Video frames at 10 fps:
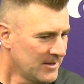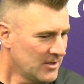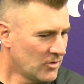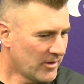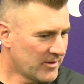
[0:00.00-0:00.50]

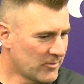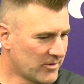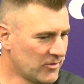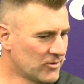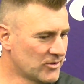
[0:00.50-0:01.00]
you know, I think
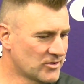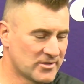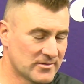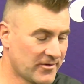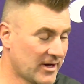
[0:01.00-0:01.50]
with Ewers,
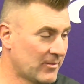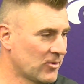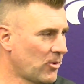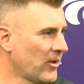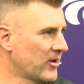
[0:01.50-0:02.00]
he's a
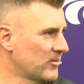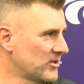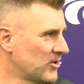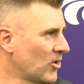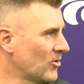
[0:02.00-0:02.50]
phenomenal player, but
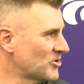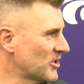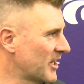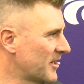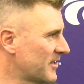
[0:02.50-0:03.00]
you know what
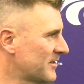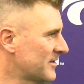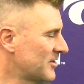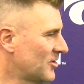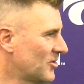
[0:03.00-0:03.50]
you're getting,
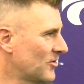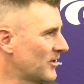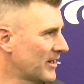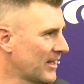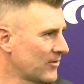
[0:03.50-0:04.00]
you know,
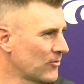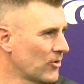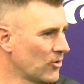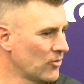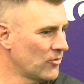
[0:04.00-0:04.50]
and I don't
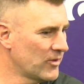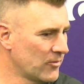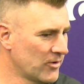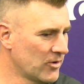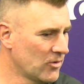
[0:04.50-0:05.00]
know that
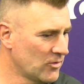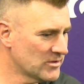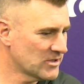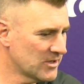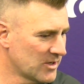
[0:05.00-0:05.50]
we know
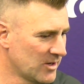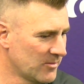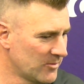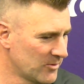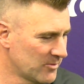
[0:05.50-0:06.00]
what's going to
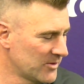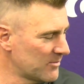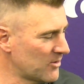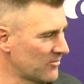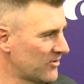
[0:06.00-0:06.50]
come with Maalik
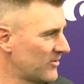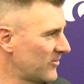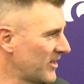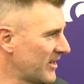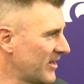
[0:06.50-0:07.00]
Murphy
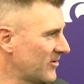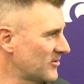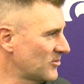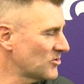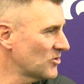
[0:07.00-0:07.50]
right now,
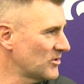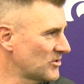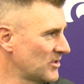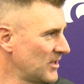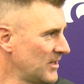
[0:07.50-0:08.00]
you know, so
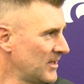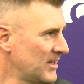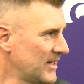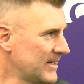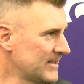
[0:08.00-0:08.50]
it's,
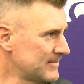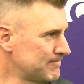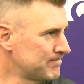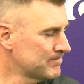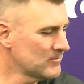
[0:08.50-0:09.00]
um,